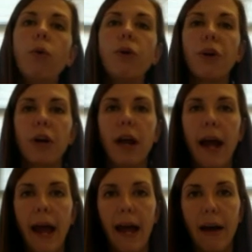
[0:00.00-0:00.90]
you're going to
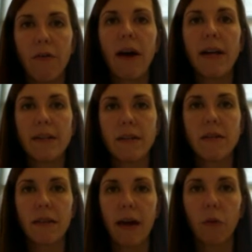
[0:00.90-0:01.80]
have as
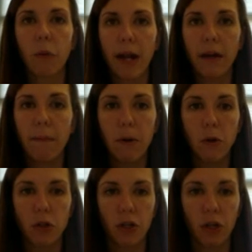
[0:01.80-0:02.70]
that random
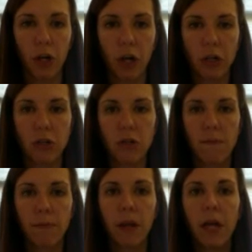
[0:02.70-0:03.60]
motion occurs.
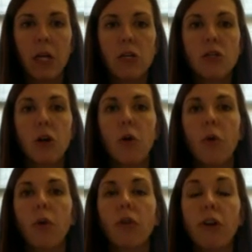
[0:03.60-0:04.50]
So
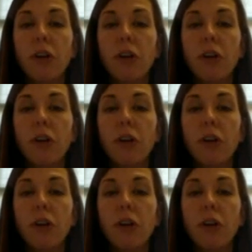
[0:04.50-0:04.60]
London